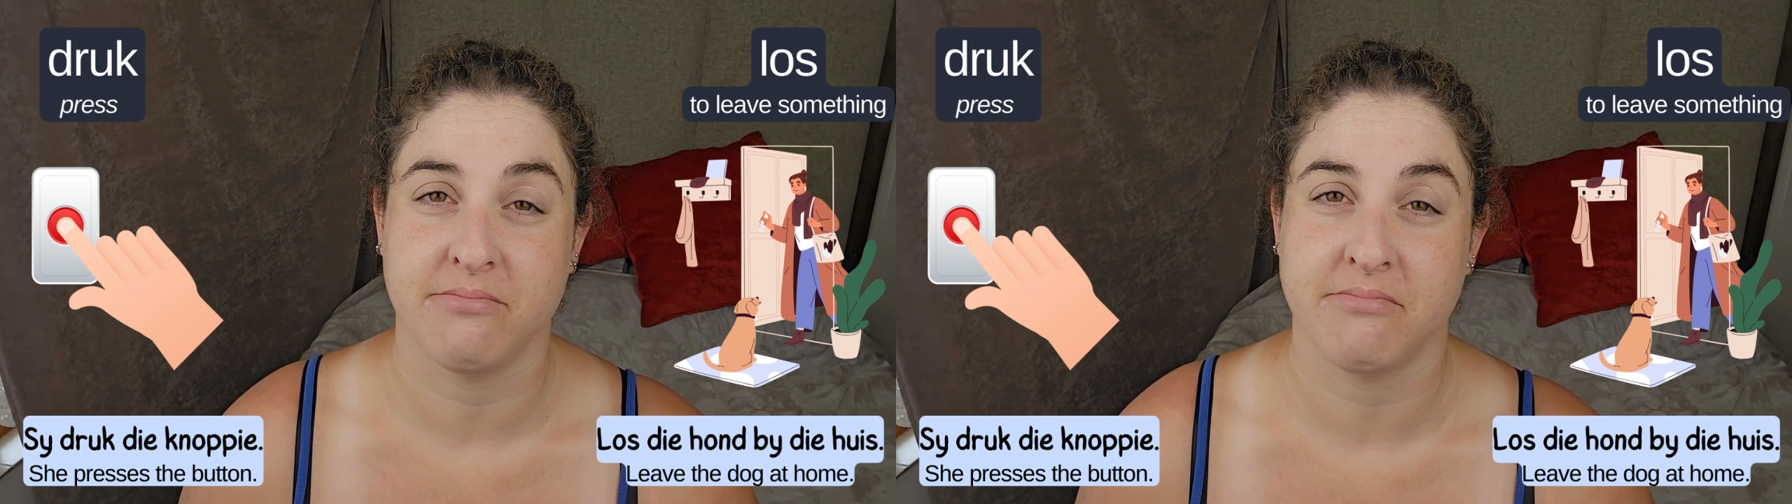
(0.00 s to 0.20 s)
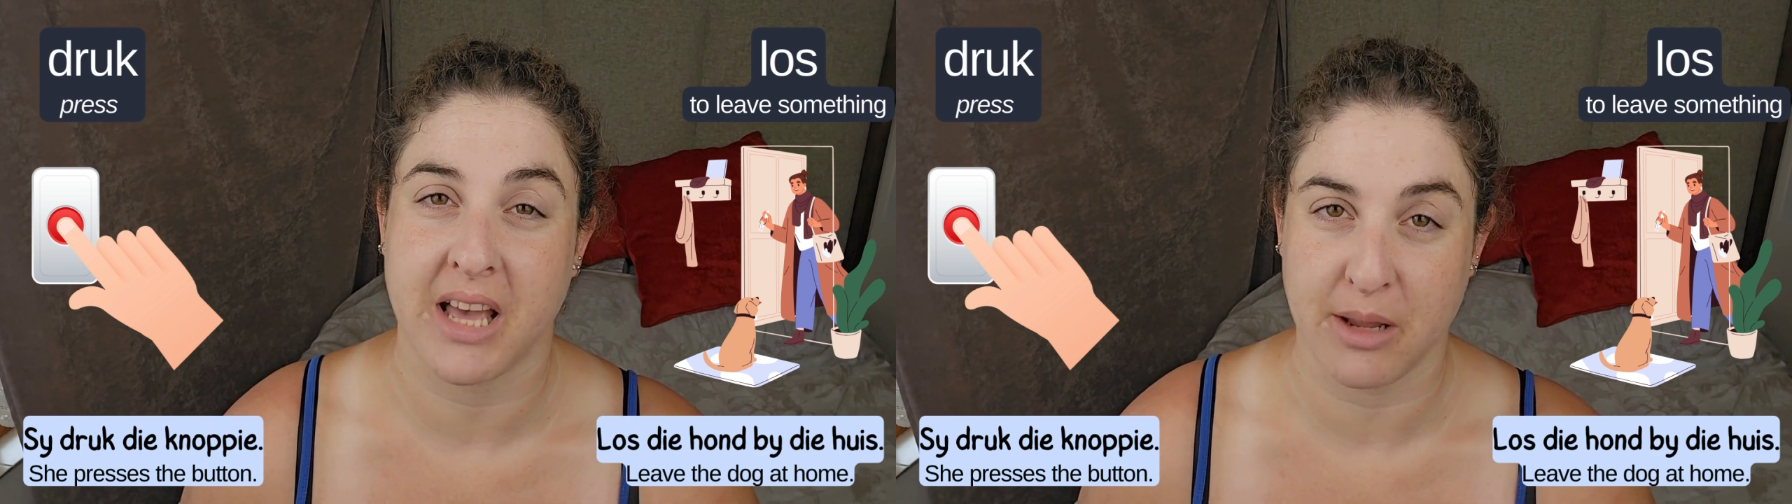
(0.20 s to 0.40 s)

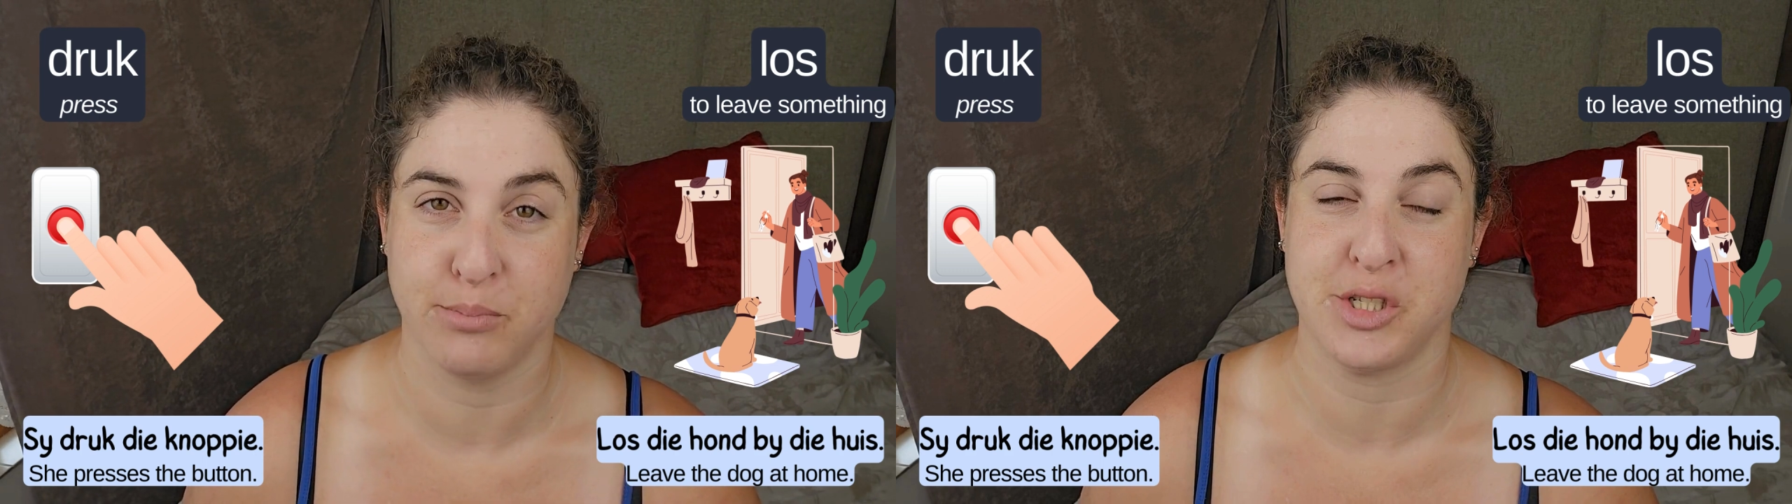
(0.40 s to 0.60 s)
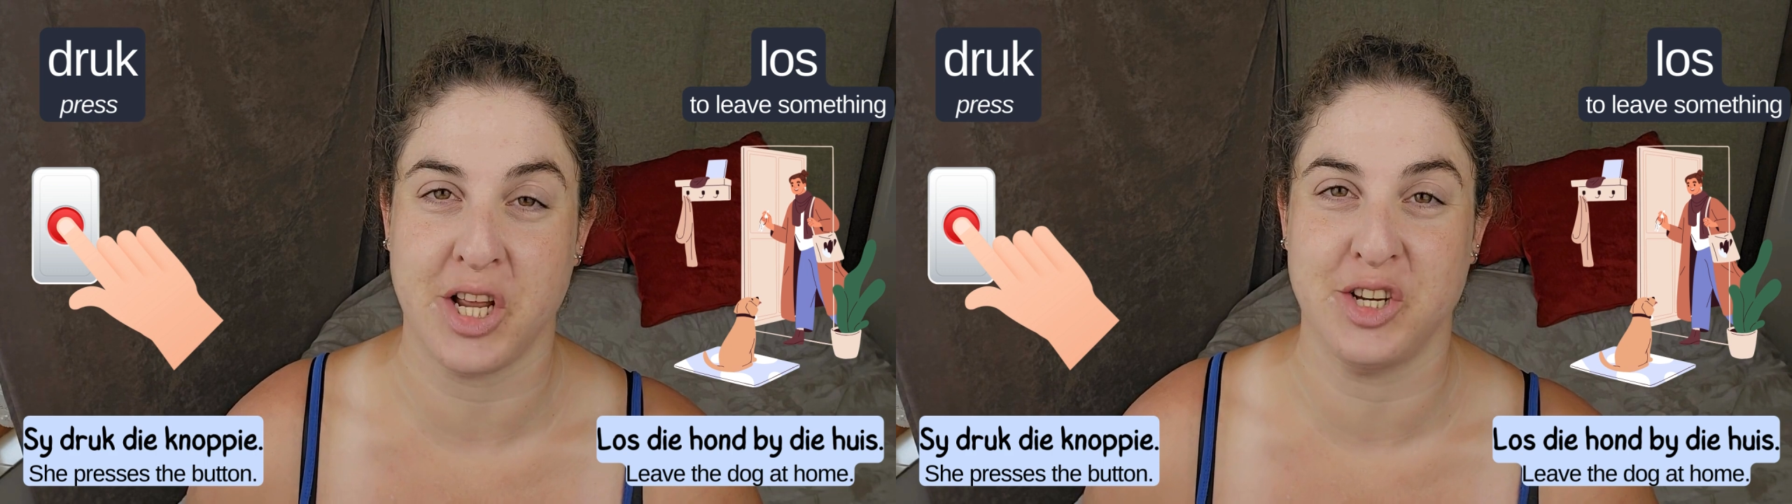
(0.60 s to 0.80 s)
can
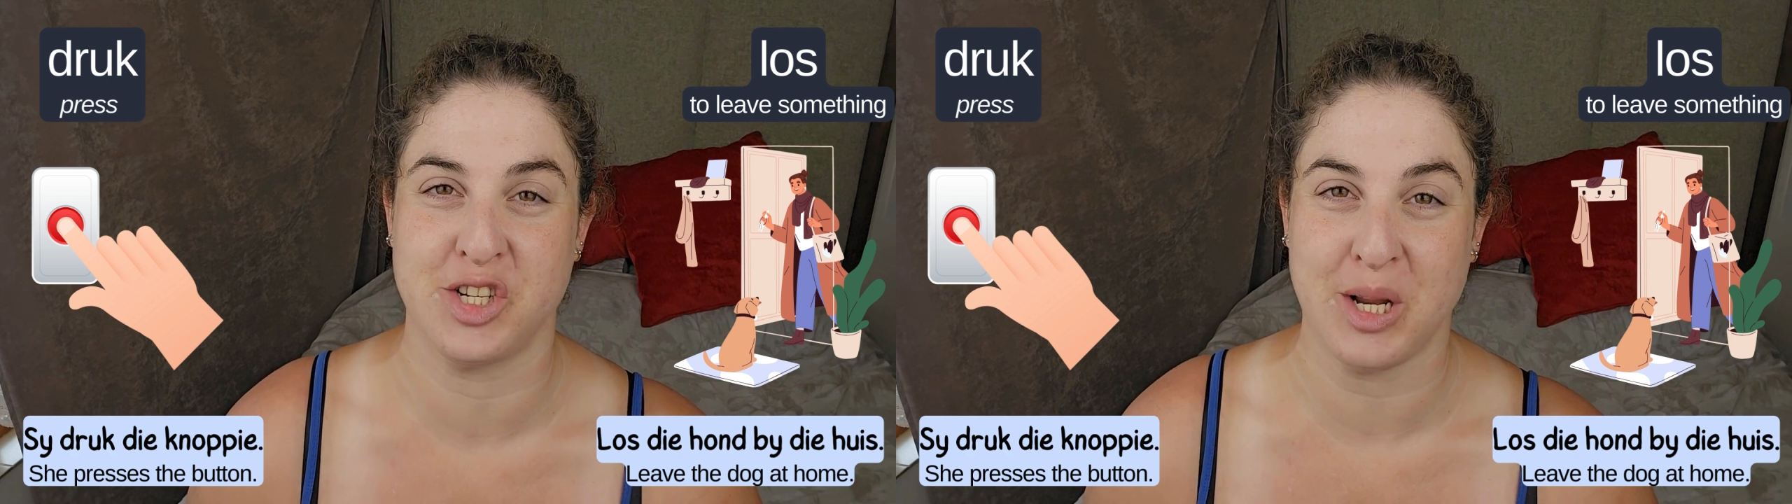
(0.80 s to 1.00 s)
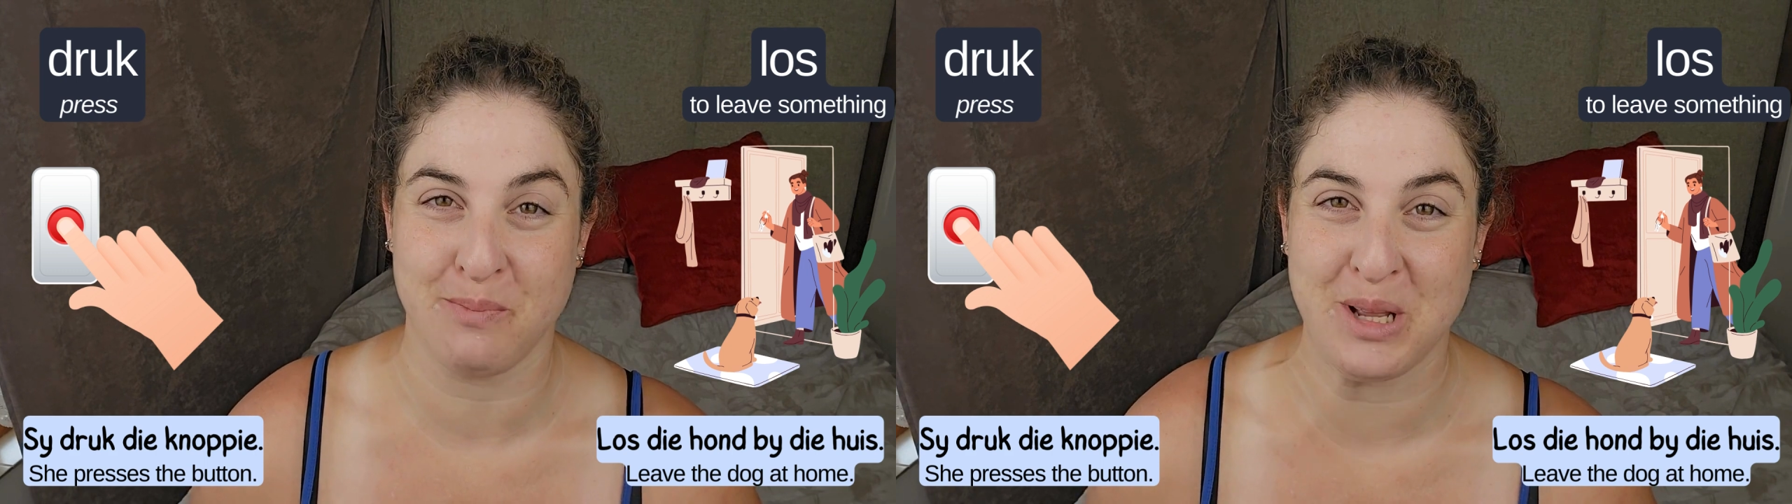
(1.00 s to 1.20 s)

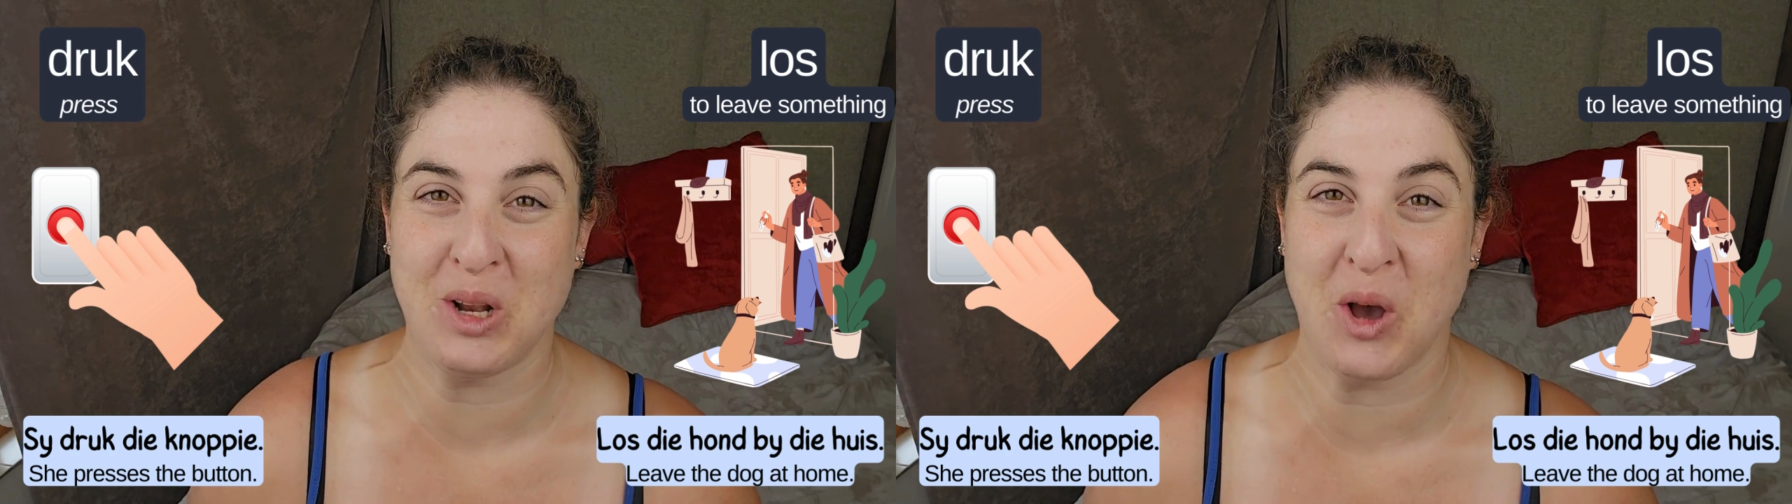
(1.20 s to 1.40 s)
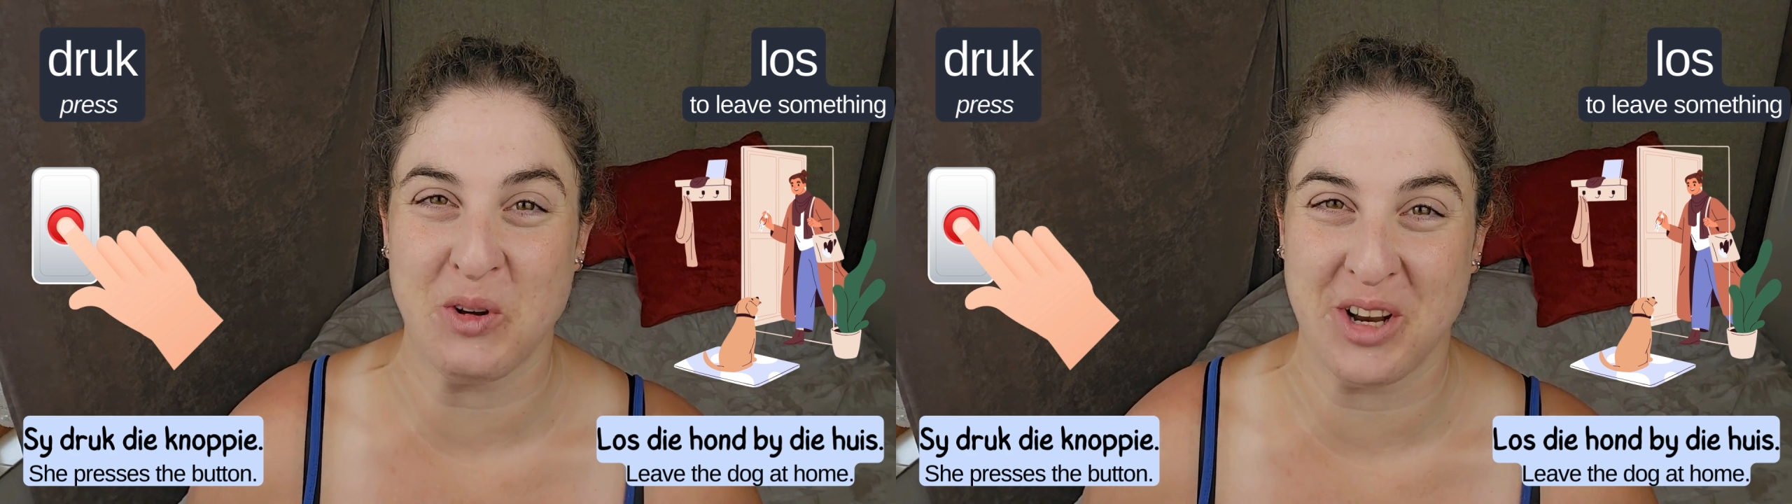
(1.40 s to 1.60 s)
potentially be
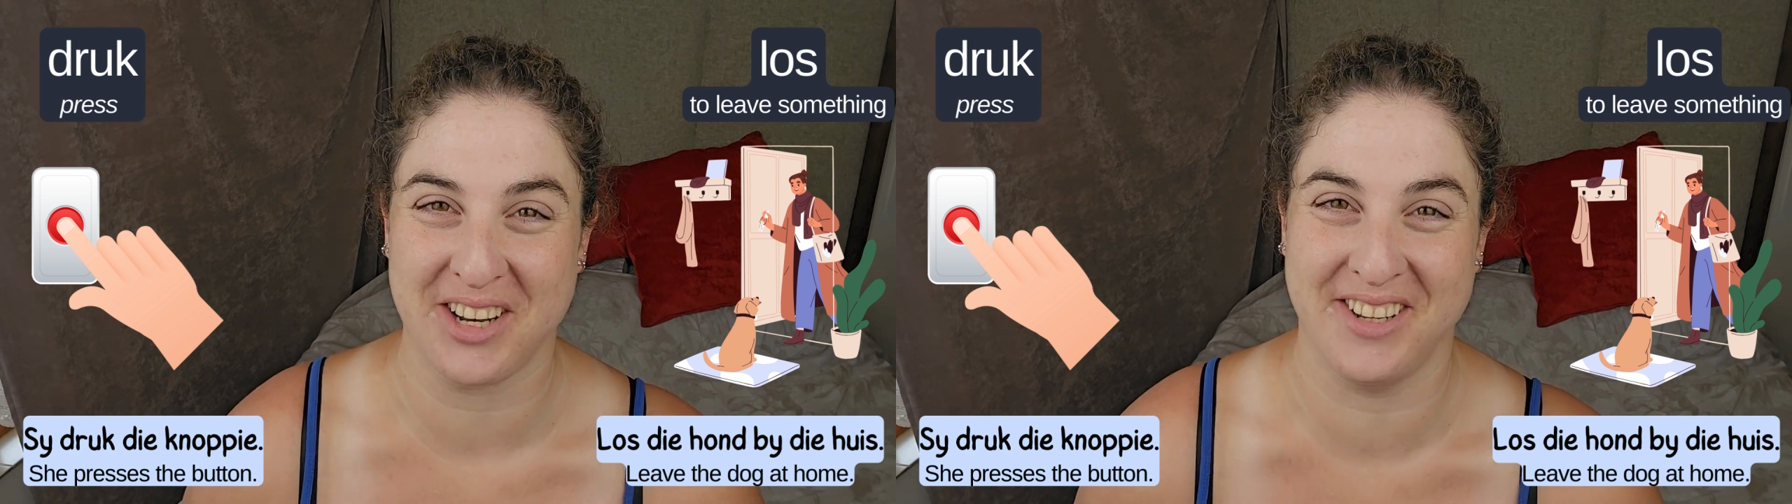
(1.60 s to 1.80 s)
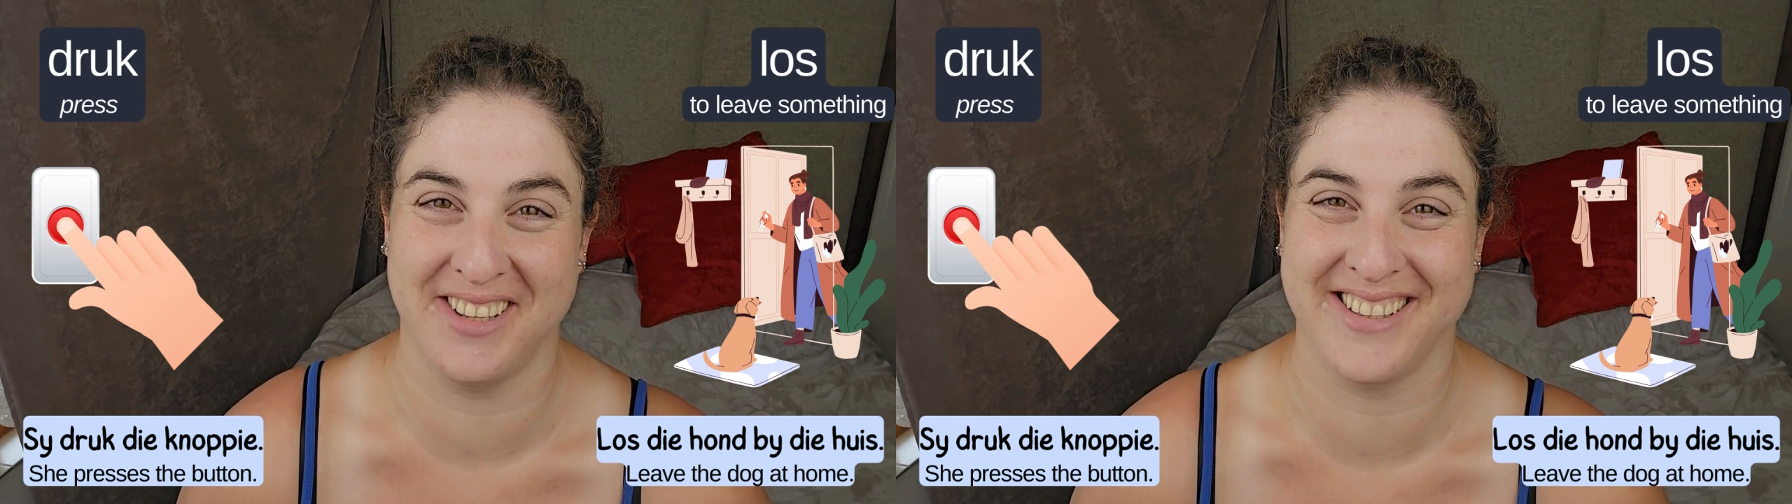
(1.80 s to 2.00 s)
loaded.